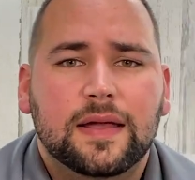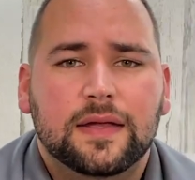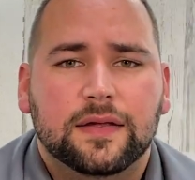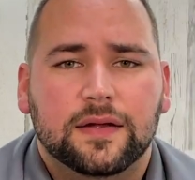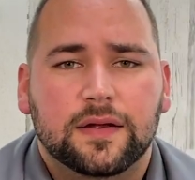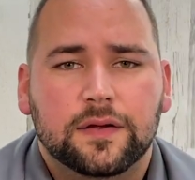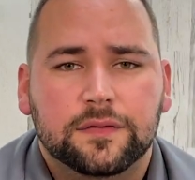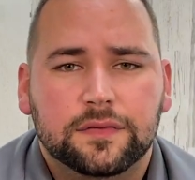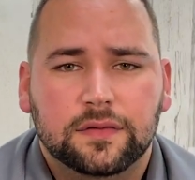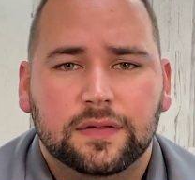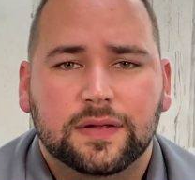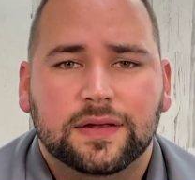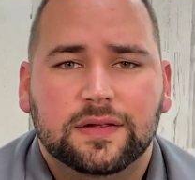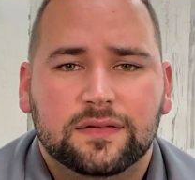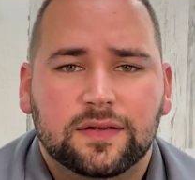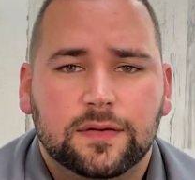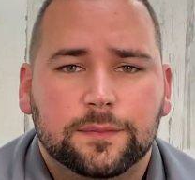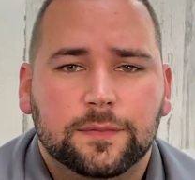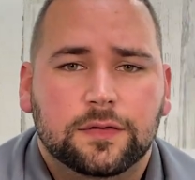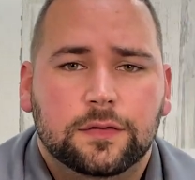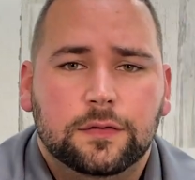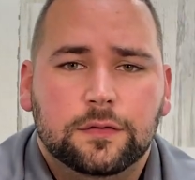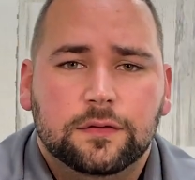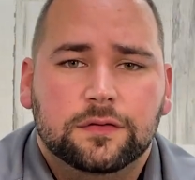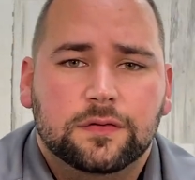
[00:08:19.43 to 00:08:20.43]
Here at the Lake Team
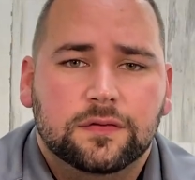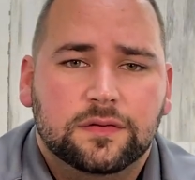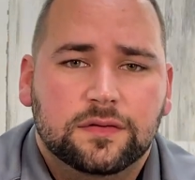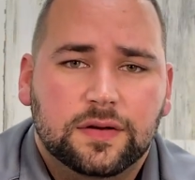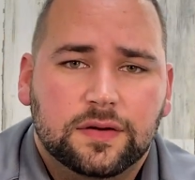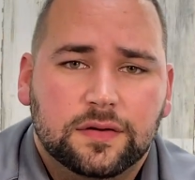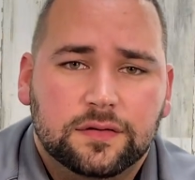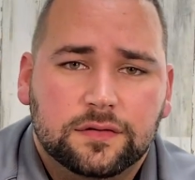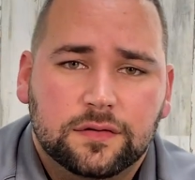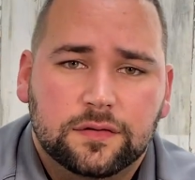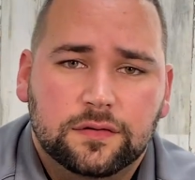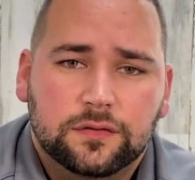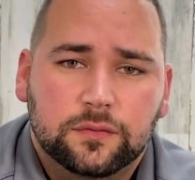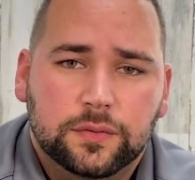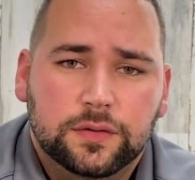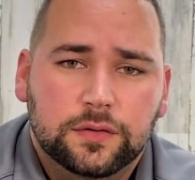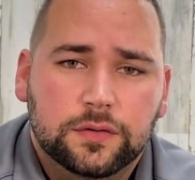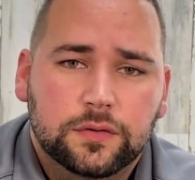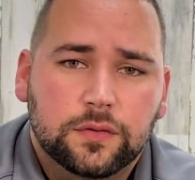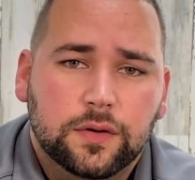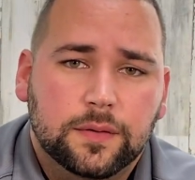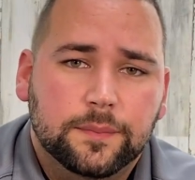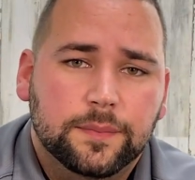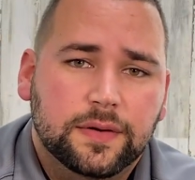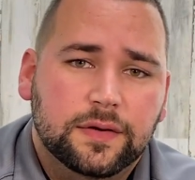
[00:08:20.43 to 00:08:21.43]
in Houston, Texas, we
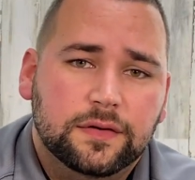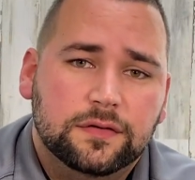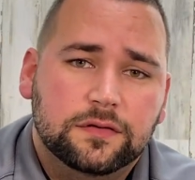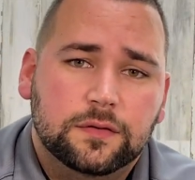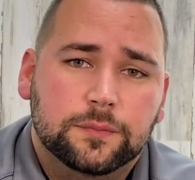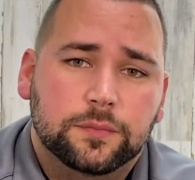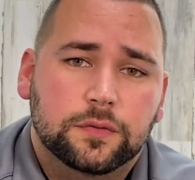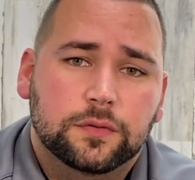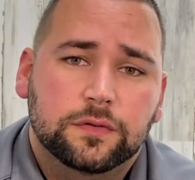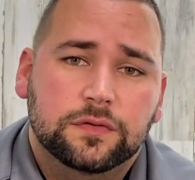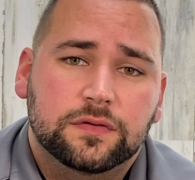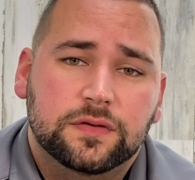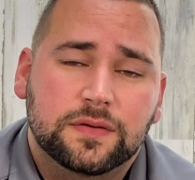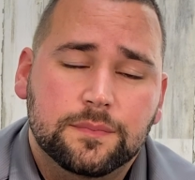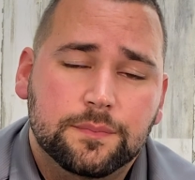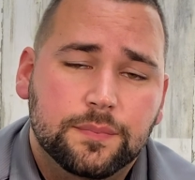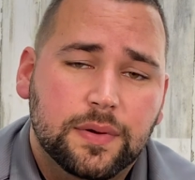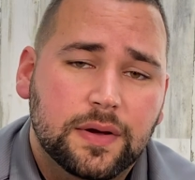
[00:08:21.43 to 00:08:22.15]
do our best to produce the